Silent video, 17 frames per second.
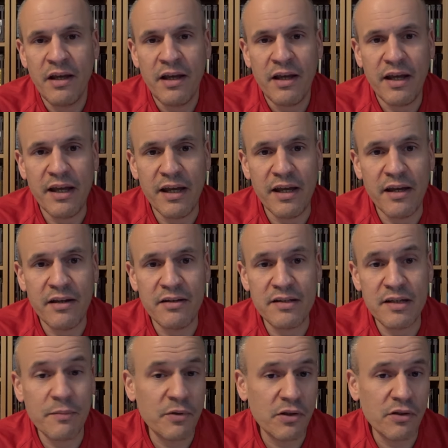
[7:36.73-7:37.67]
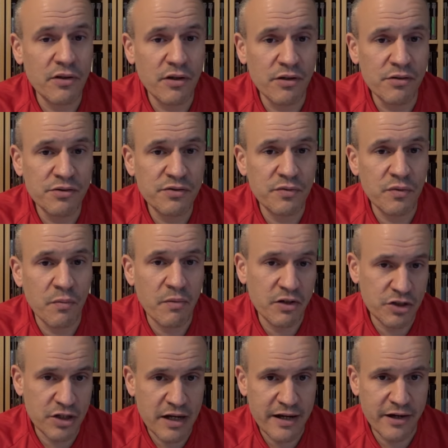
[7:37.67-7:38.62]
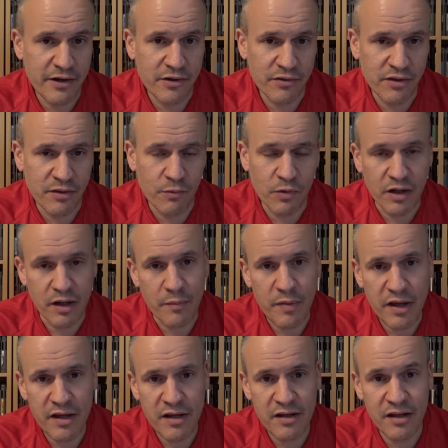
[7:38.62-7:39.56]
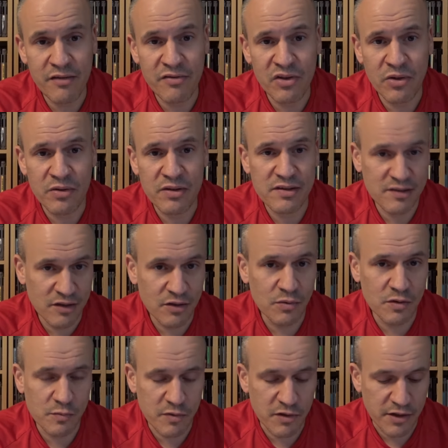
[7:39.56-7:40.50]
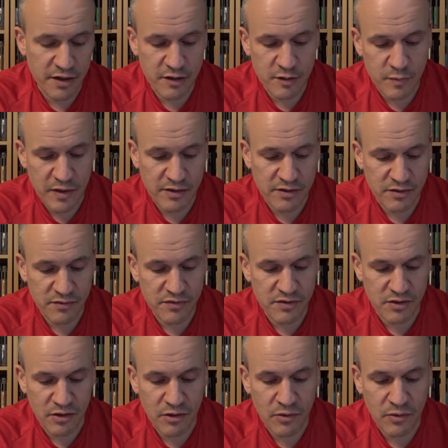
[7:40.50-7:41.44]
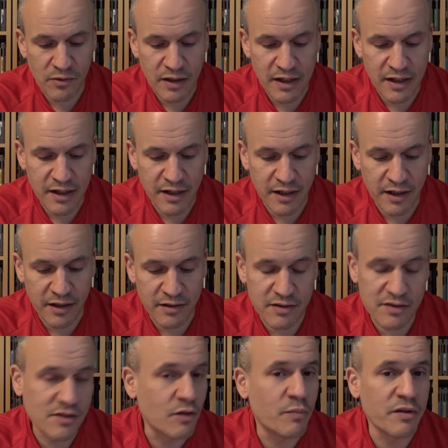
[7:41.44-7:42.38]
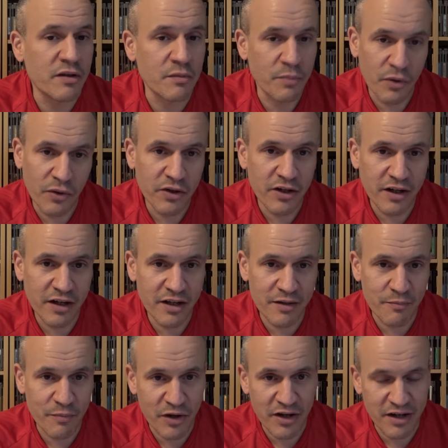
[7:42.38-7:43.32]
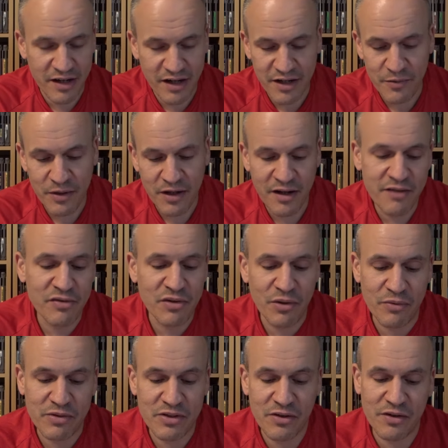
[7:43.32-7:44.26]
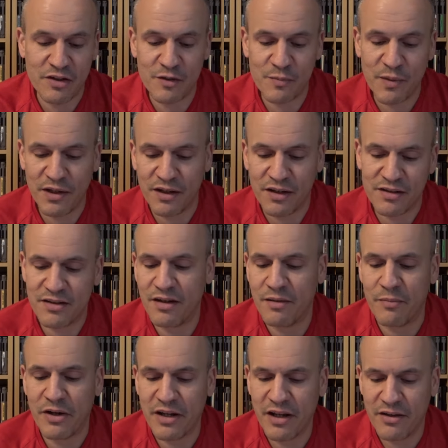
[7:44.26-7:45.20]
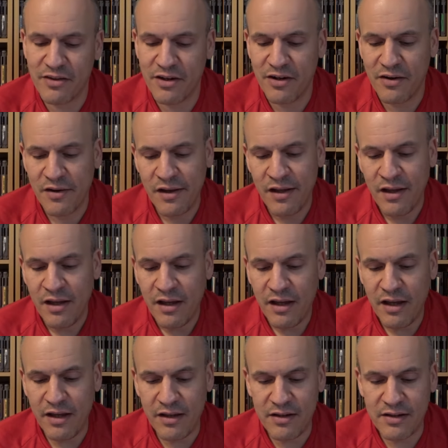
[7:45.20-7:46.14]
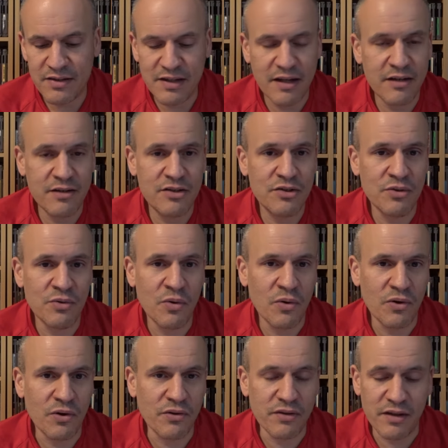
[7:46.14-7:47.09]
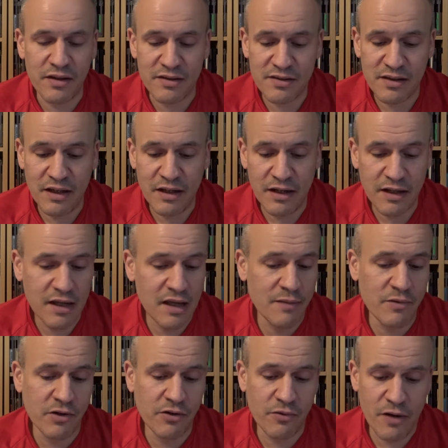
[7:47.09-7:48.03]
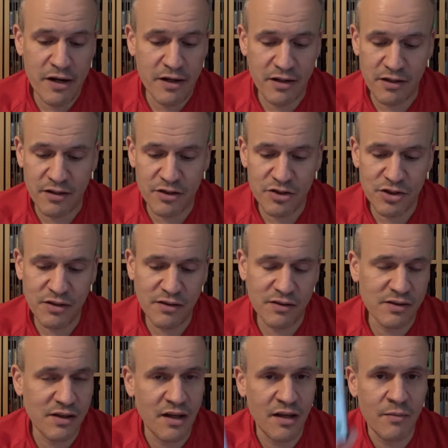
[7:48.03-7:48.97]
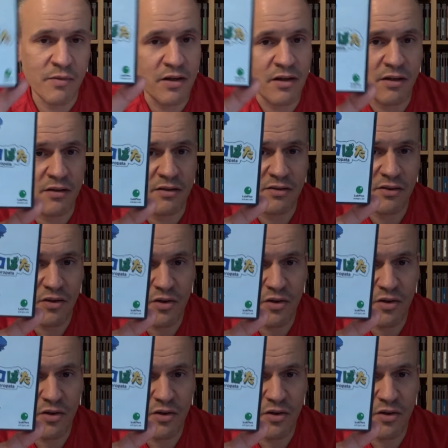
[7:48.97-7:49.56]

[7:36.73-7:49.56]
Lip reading: and typically goes for much higher than what I paid, even though it still was pretty expensive. So I still bit the bullet on it and bought it anyway, even though I was already spending a ton of money out there, and decided to order this. And it came in great condition. This game is